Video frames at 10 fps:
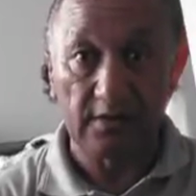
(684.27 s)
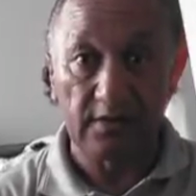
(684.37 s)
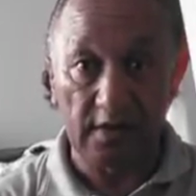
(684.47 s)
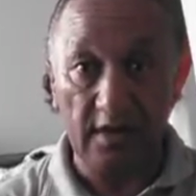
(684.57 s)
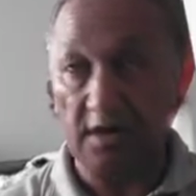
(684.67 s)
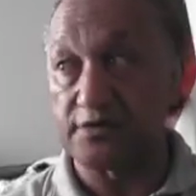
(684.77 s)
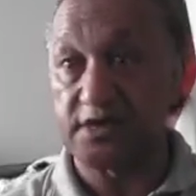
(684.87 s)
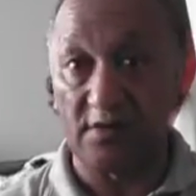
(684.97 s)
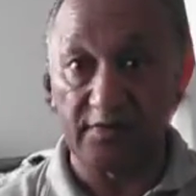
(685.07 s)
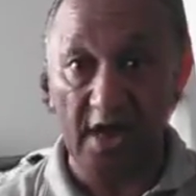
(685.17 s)
Yeah, I'll
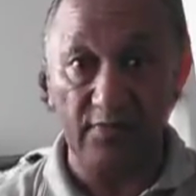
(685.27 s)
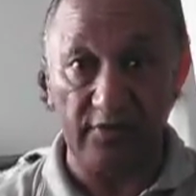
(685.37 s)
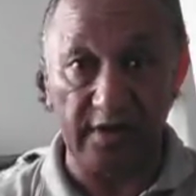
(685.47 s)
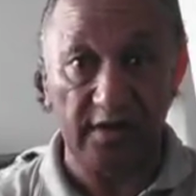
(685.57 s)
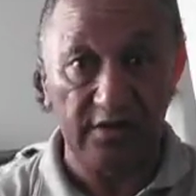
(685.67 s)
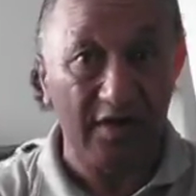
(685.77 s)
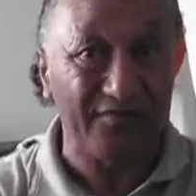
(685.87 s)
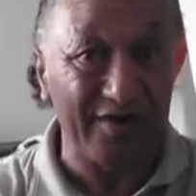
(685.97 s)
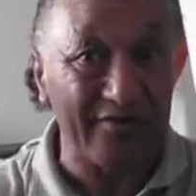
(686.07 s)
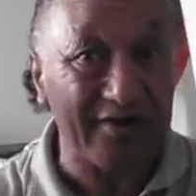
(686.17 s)
tell Ngāpuhi, you have
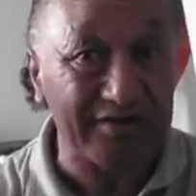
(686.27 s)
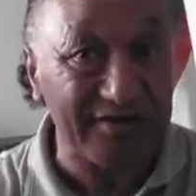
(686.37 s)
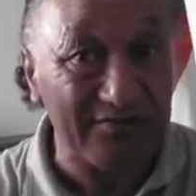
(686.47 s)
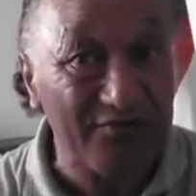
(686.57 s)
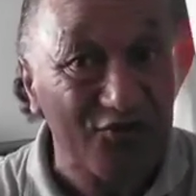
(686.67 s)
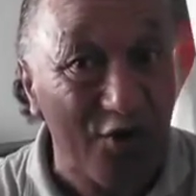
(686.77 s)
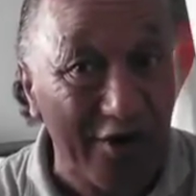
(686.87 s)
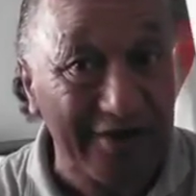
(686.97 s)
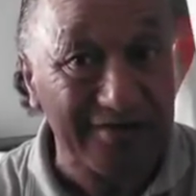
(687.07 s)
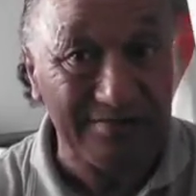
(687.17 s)
no right to
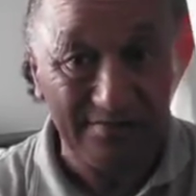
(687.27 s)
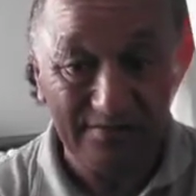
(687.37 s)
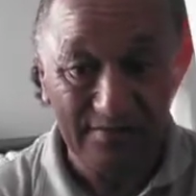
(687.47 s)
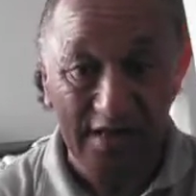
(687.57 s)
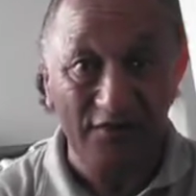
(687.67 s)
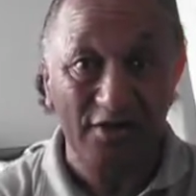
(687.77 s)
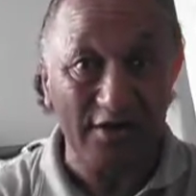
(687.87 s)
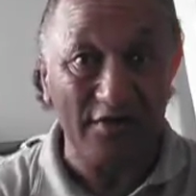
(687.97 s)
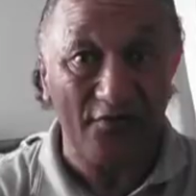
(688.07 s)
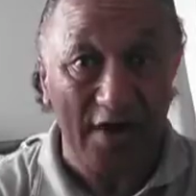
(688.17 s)
fly it, even though
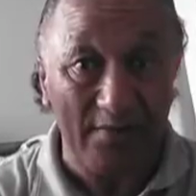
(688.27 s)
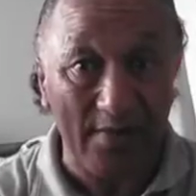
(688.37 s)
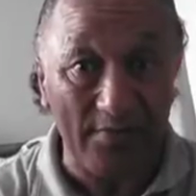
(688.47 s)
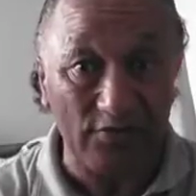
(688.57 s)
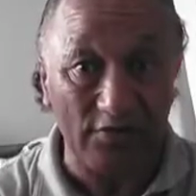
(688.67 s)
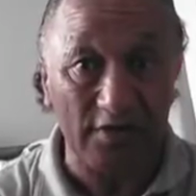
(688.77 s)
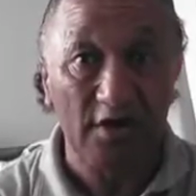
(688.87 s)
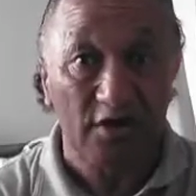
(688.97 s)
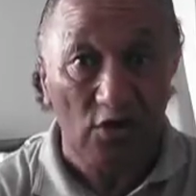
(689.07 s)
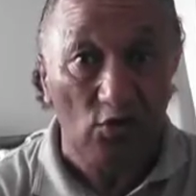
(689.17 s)
you whakapapa to it.
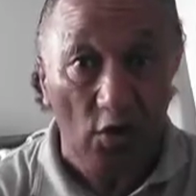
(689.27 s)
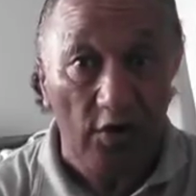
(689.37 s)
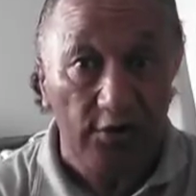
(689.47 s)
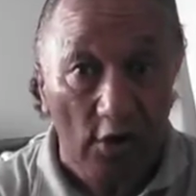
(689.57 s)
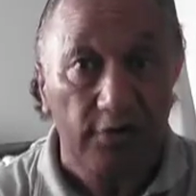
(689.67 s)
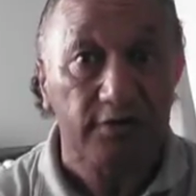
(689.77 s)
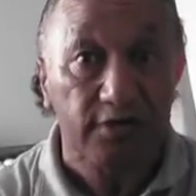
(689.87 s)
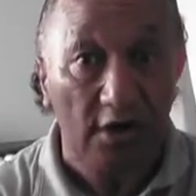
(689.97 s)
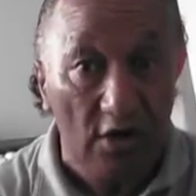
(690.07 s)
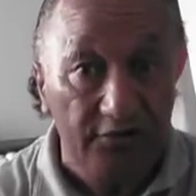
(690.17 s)
You were not
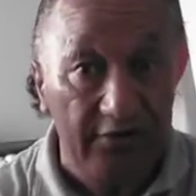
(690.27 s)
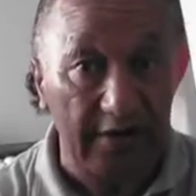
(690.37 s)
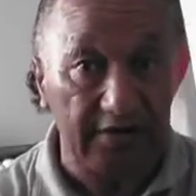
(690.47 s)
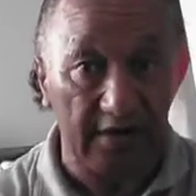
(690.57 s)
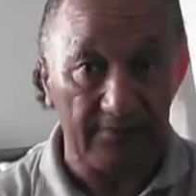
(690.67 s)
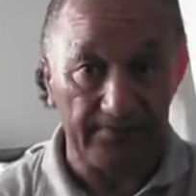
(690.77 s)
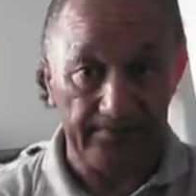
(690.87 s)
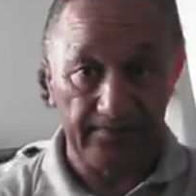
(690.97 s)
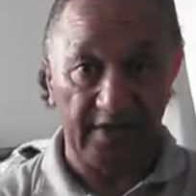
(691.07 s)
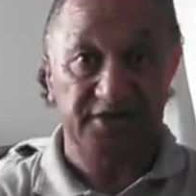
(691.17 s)
the contractor.
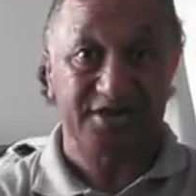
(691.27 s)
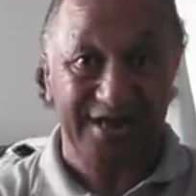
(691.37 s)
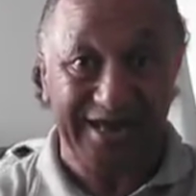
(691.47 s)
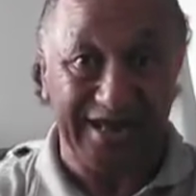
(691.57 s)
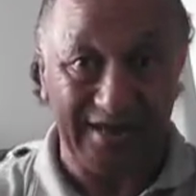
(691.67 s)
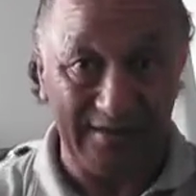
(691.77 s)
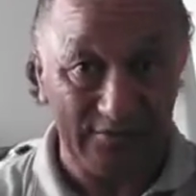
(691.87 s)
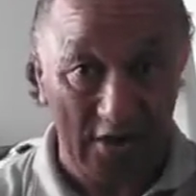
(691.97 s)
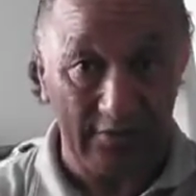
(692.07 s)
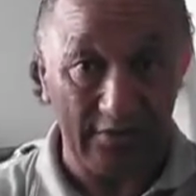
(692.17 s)
It's Kingi
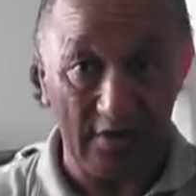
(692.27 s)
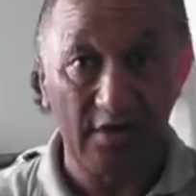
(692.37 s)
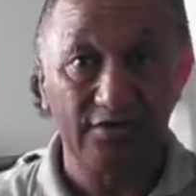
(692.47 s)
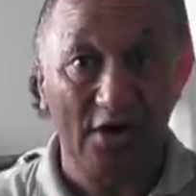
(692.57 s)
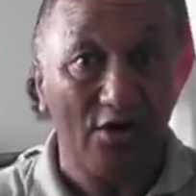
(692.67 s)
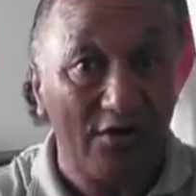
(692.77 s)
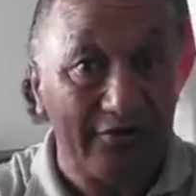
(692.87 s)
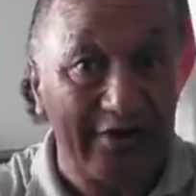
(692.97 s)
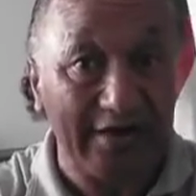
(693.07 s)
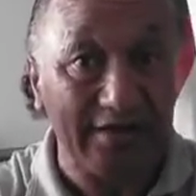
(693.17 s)
Taurua, the
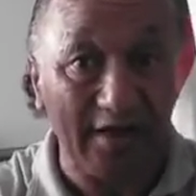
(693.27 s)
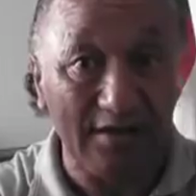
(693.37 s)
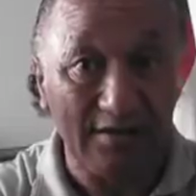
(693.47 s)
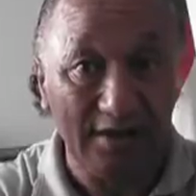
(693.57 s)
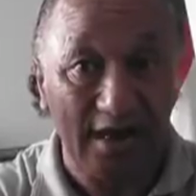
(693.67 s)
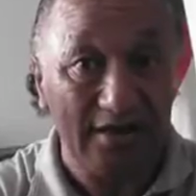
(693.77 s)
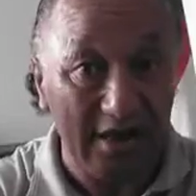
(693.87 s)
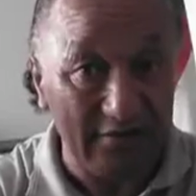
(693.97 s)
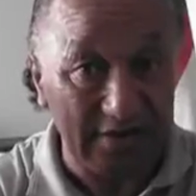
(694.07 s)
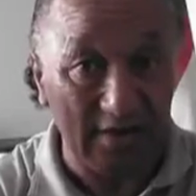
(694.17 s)
contractor,
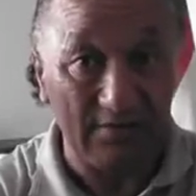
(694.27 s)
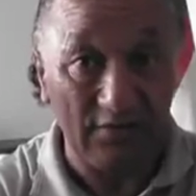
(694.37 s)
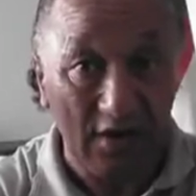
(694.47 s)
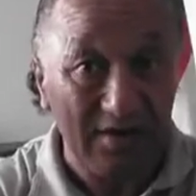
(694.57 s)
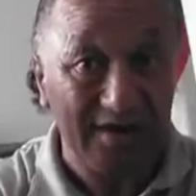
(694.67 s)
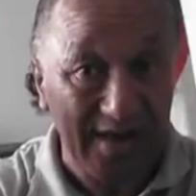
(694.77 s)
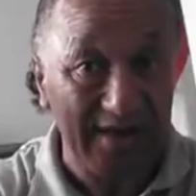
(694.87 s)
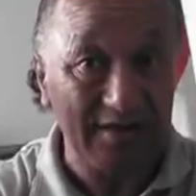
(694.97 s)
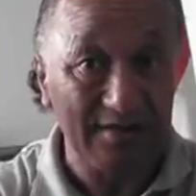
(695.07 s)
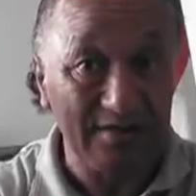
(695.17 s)
inheritor.
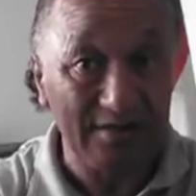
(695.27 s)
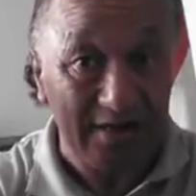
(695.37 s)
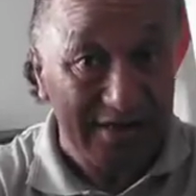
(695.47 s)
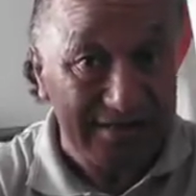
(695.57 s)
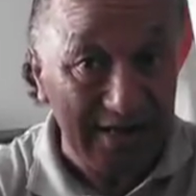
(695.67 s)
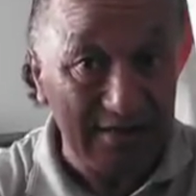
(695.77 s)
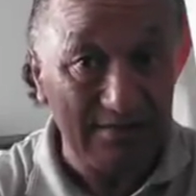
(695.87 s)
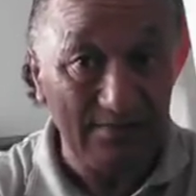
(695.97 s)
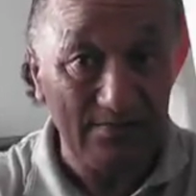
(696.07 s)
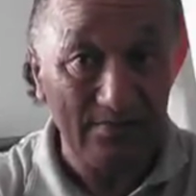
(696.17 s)
Okay? You get that?
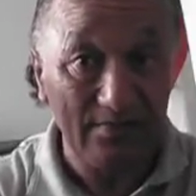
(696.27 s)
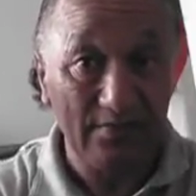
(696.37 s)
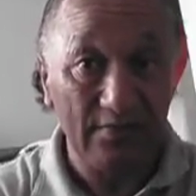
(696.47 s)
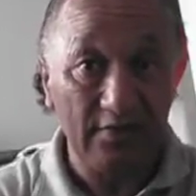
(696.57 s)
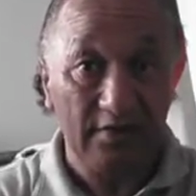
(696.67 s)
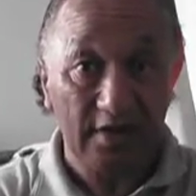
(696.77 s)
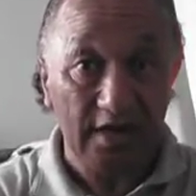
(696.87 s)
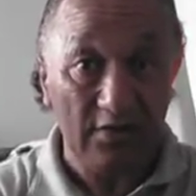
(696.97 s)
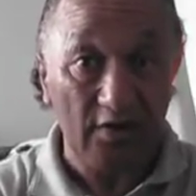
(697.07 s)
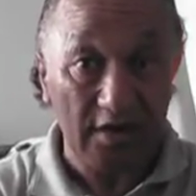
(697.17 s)
You
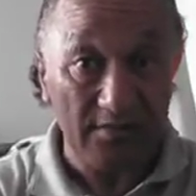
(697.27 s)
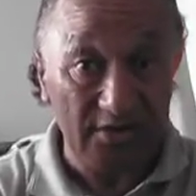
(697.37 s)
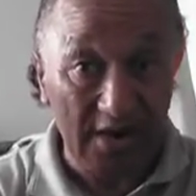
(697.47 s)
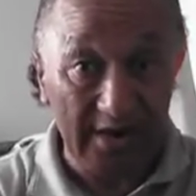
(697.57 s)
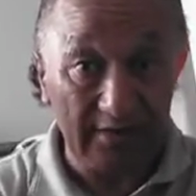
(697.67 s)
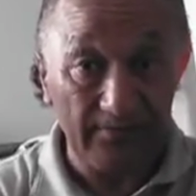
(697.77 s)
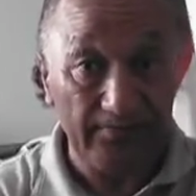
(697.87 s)
hear what I'm saying?